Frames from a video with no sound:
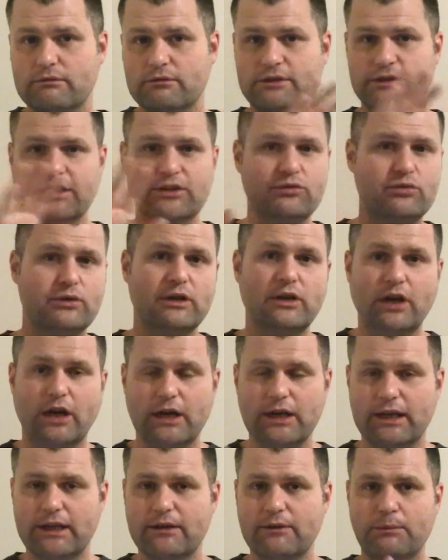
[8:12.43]

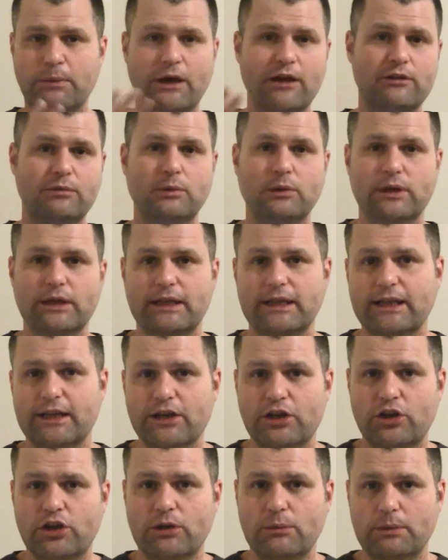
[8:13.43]
disregarding the possibility that
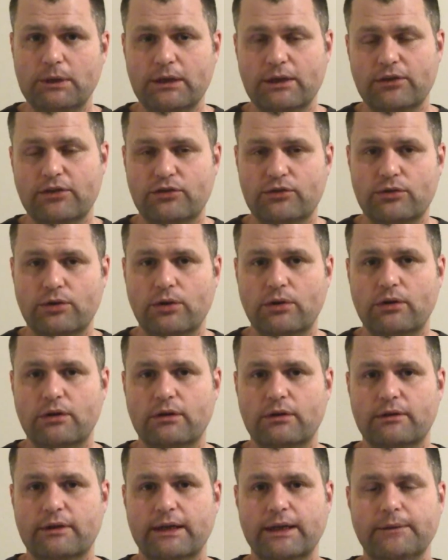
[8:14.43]
it could be a stroke,
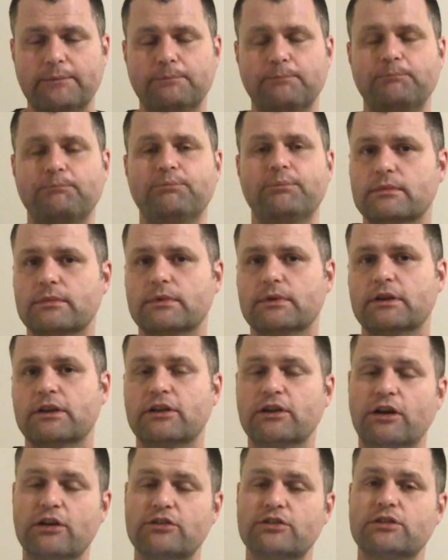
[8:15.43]
right? The
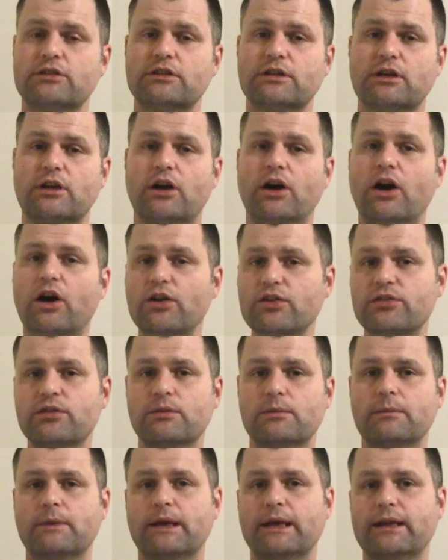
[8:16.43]
doctor
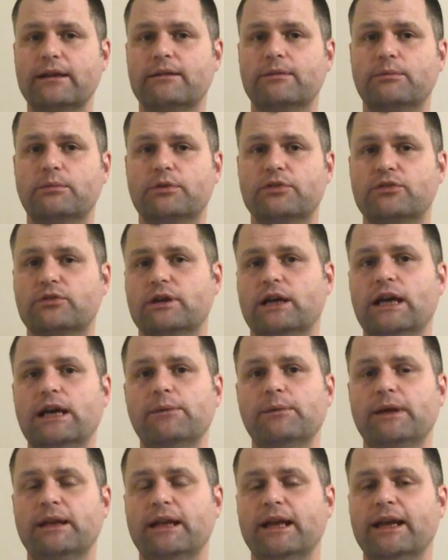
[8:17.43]
also might
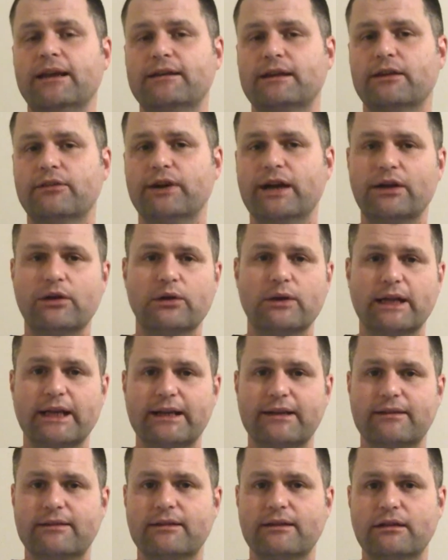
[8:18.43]
prescribe an antiviral
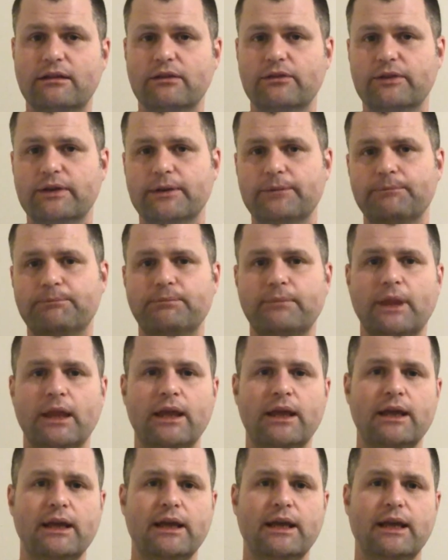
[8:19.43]
like acyclovir.
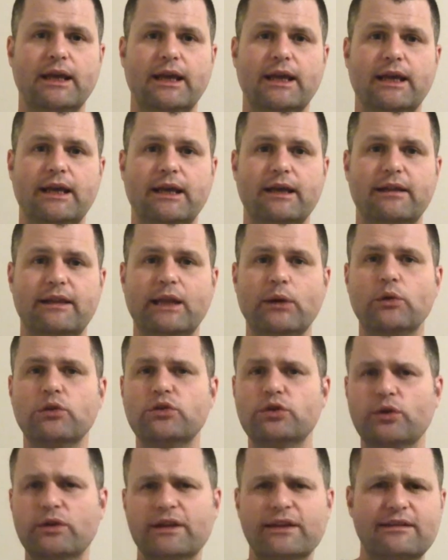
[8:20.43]
And they will
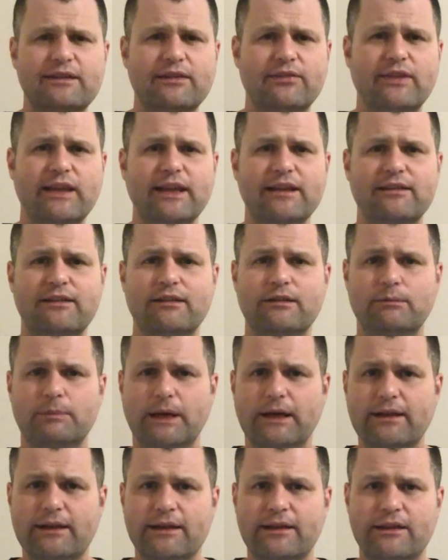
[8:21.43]
do this if they
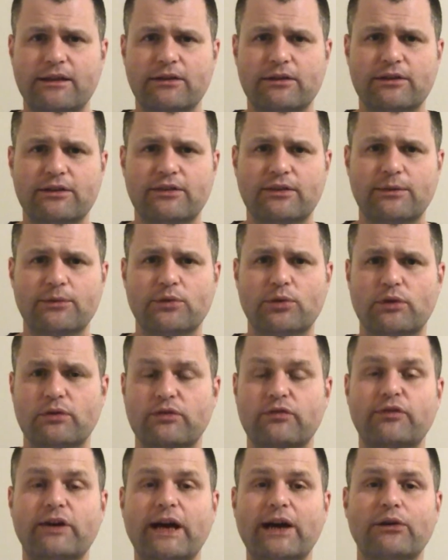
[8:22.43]
suspect that there is some sort
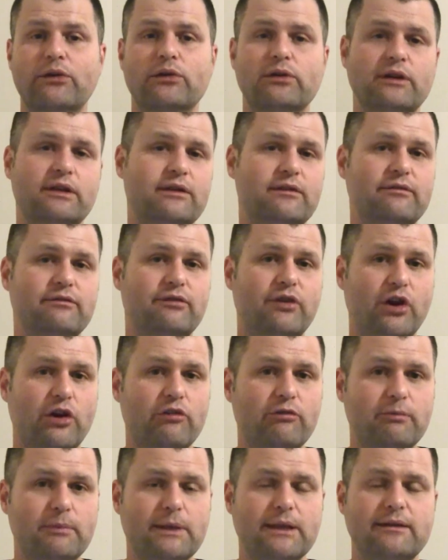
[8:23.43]
of viral
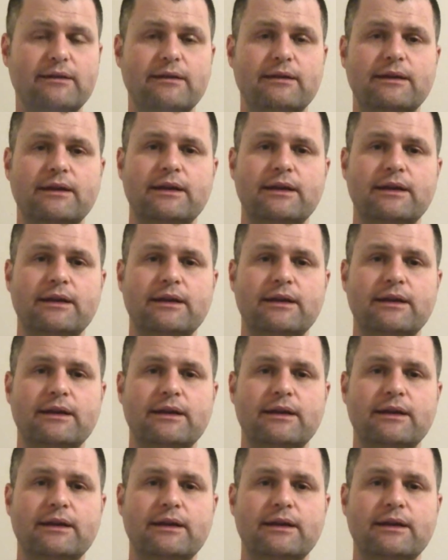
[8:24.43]
involvement.